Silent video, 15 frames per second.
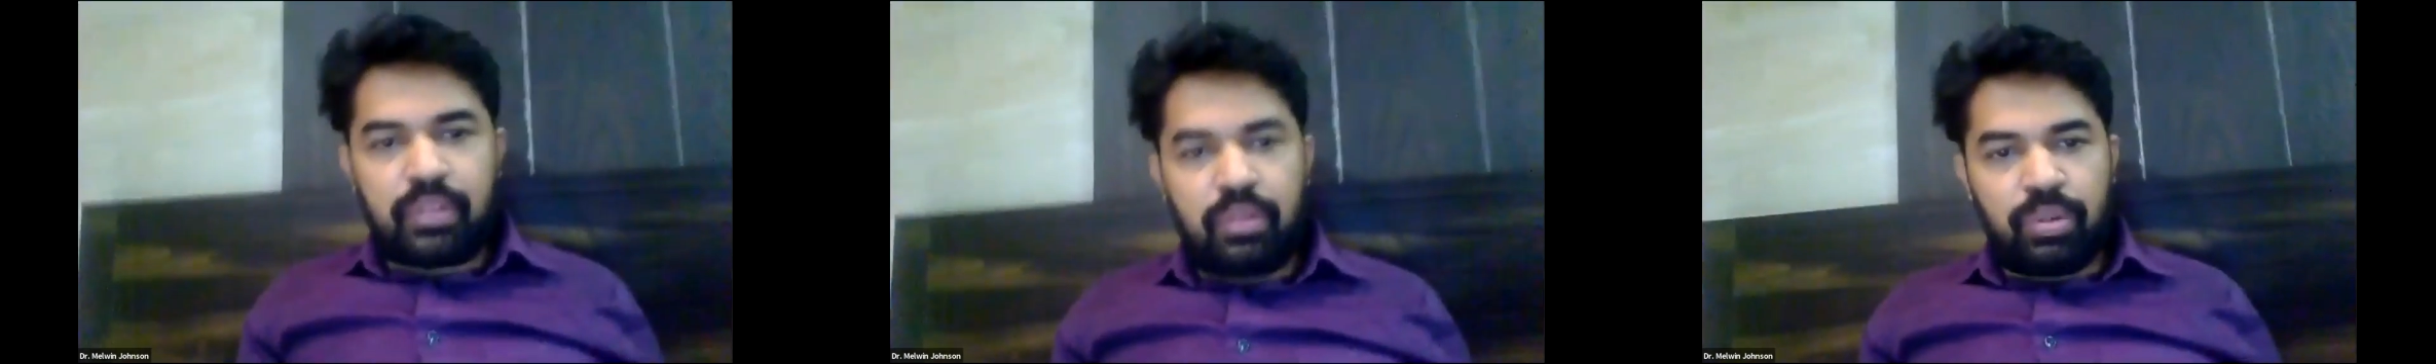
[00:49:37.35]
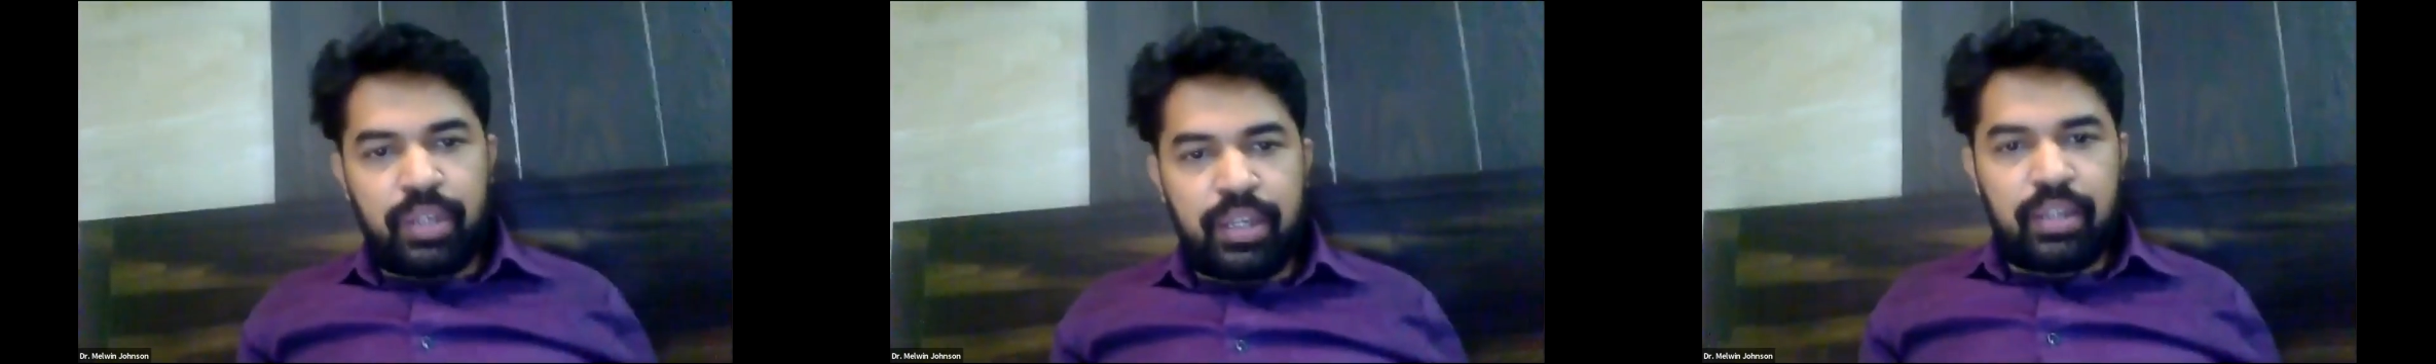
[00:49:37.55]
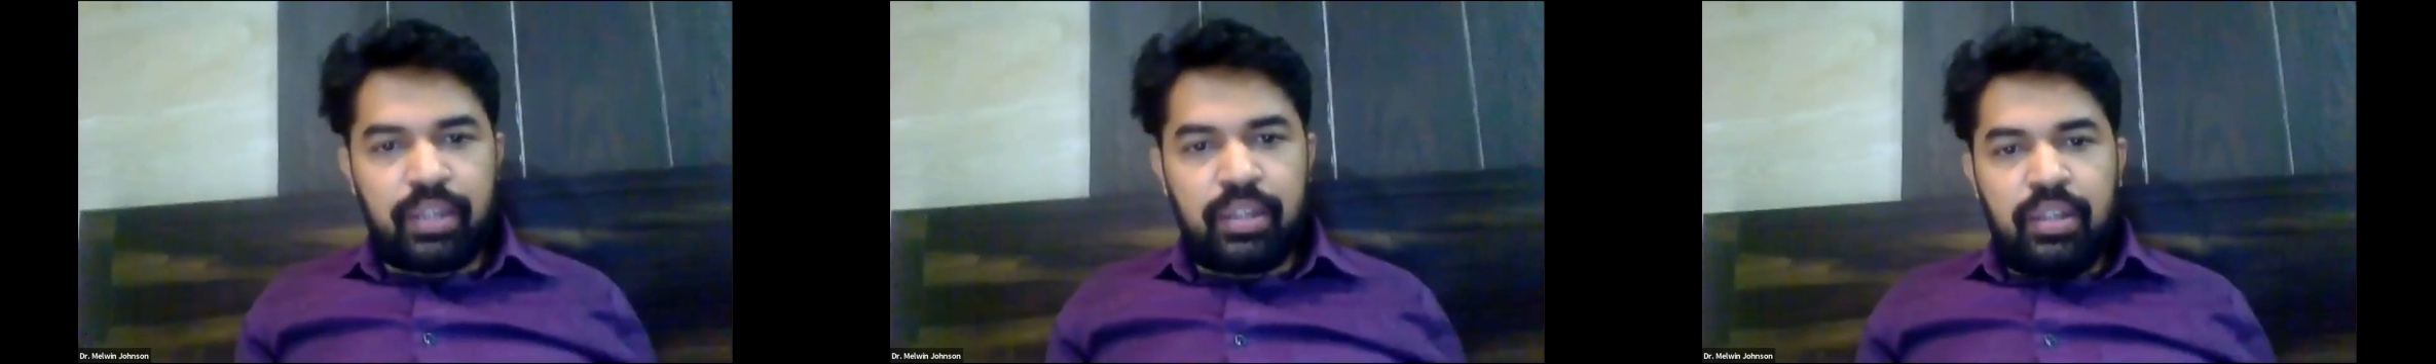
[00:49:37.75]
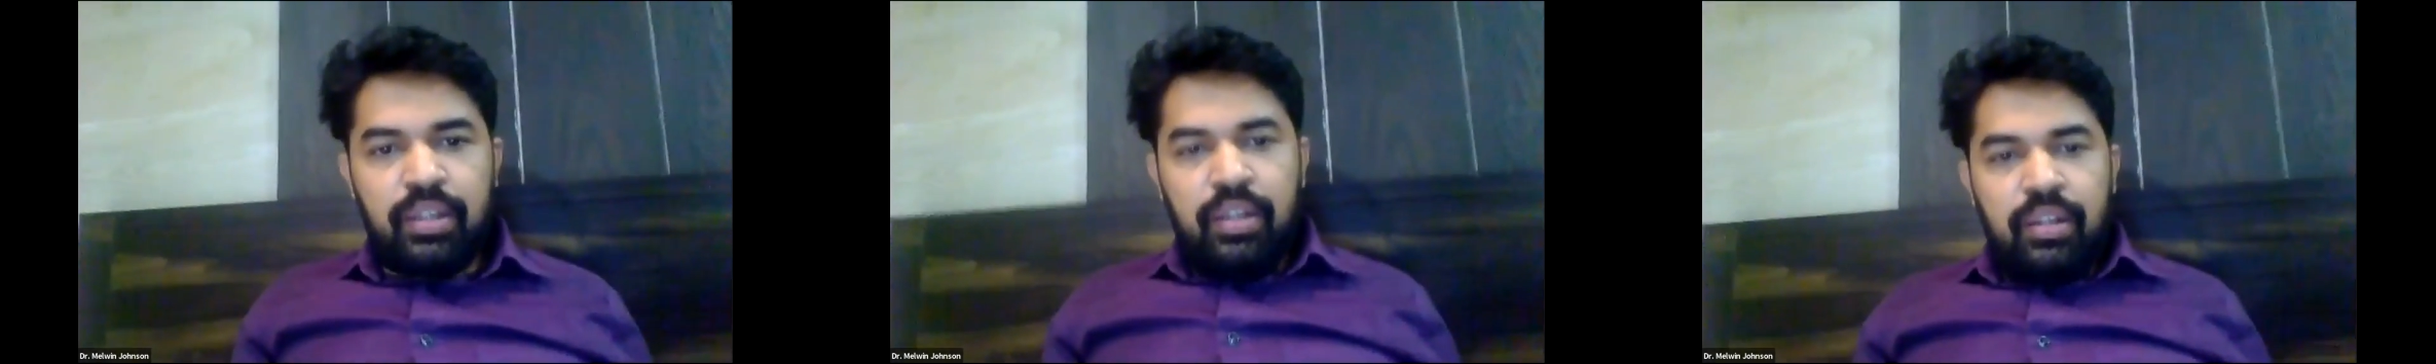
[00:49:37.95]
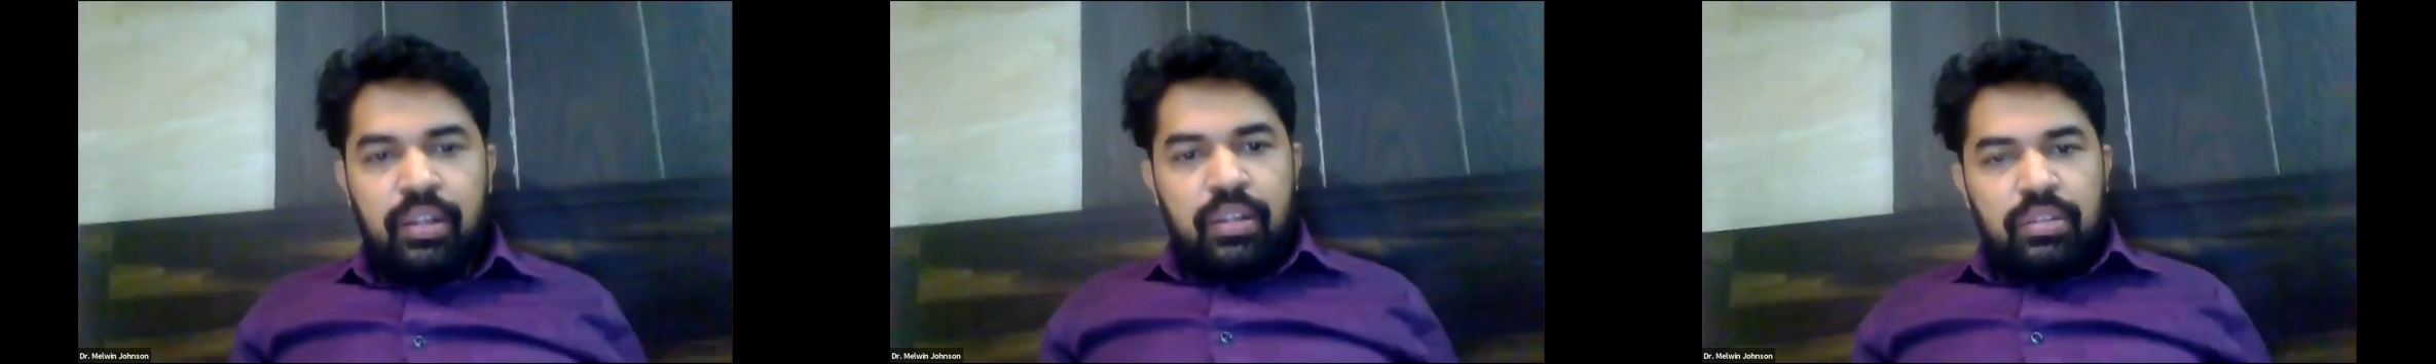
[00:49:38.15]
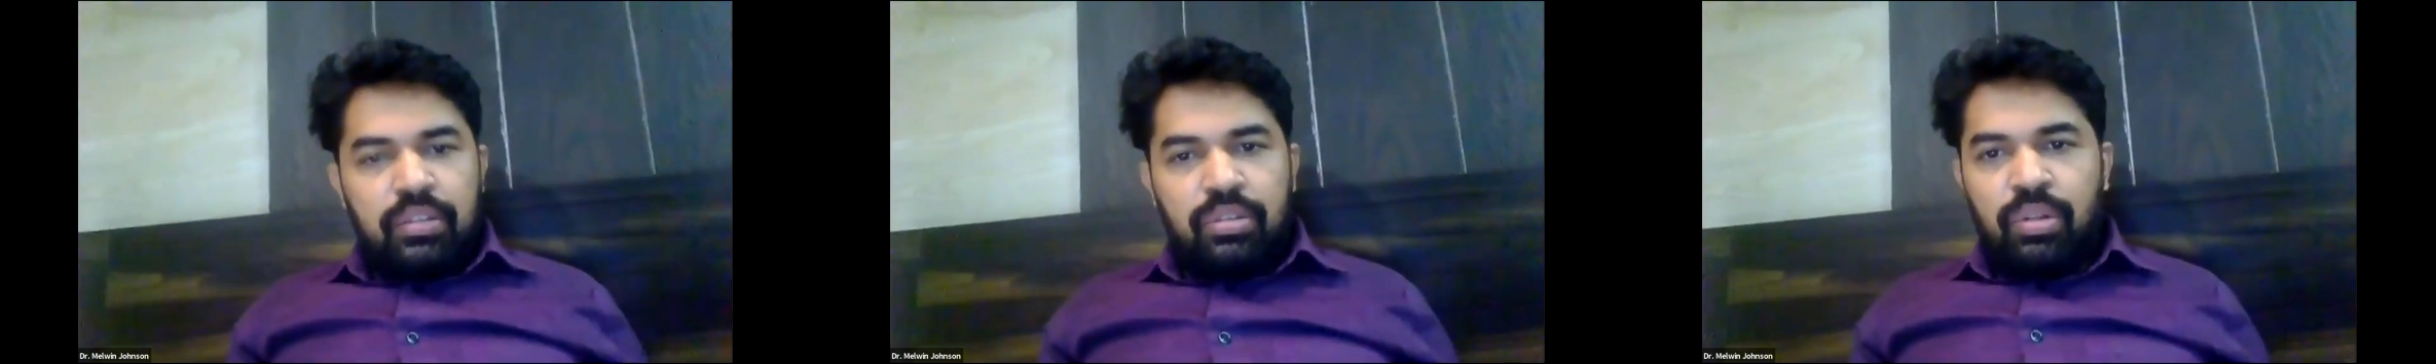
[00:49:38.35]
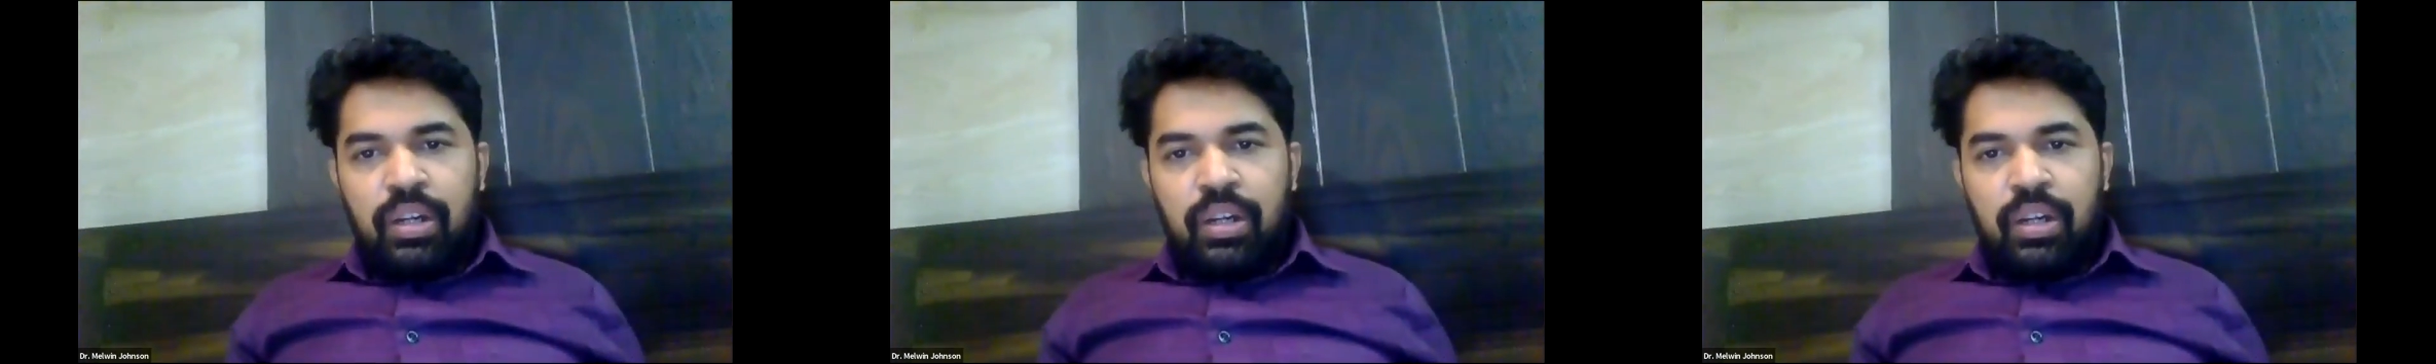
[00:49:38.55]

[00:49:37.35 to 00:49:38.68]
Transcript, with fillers: Okay. So,